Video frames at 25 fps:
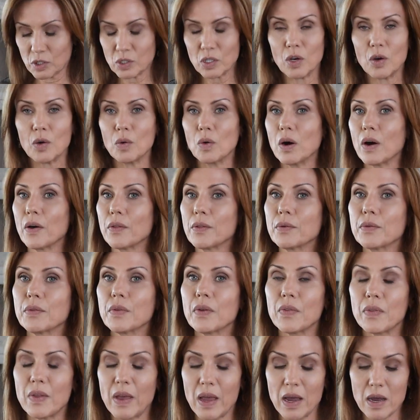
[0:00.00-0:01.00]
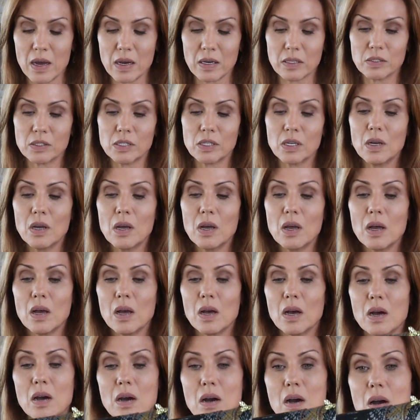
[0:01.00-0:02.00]
so other than that,
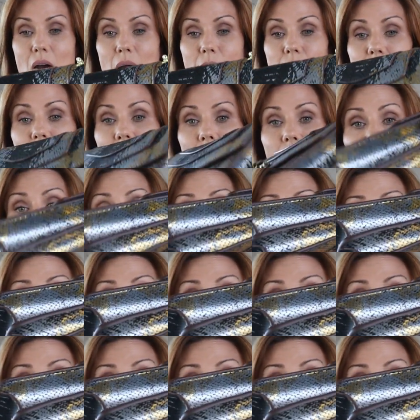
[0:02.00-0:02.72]
um, I would